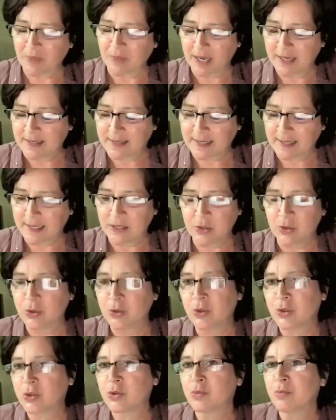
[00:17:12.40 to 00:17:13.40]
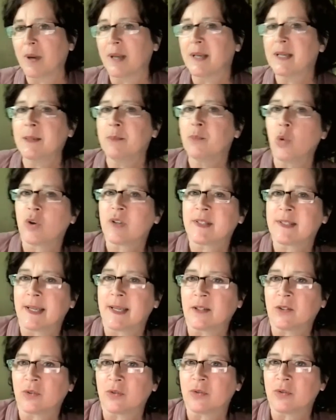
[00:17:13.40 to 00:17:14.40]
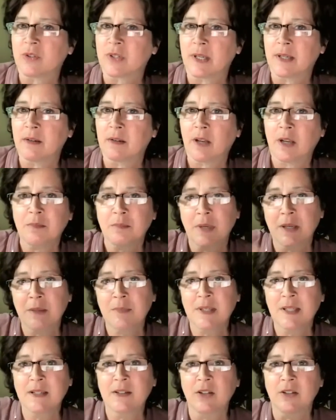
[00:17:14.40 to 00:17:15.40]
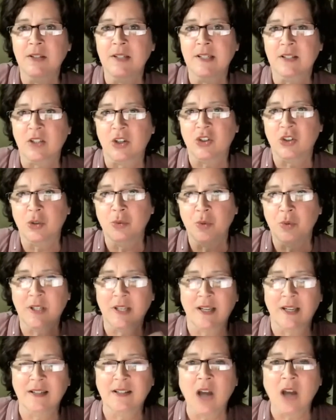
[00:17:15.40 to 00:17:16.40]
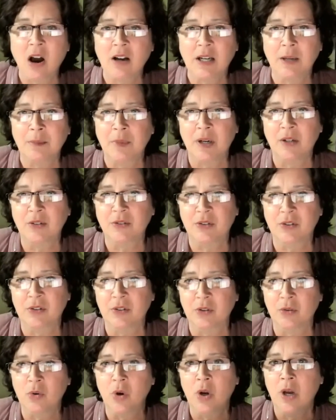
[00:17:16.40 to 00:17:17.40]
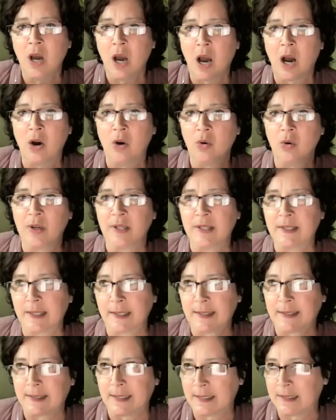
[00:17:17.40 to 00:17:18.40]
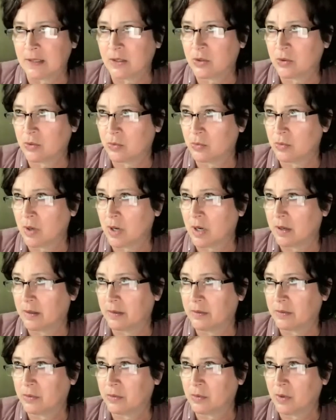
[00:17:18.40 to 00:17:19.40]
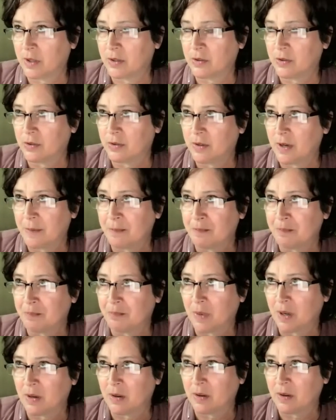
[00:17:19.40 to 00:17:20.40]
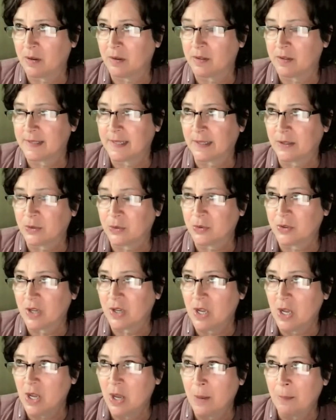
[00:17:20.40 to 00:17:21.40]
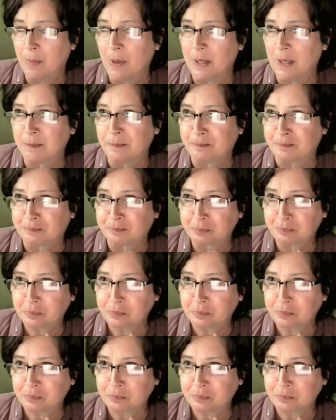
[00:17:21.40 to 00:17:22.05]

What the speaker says: extended to many more sectors, and maybe in the discussion we can talk about how it extends to other sectors. But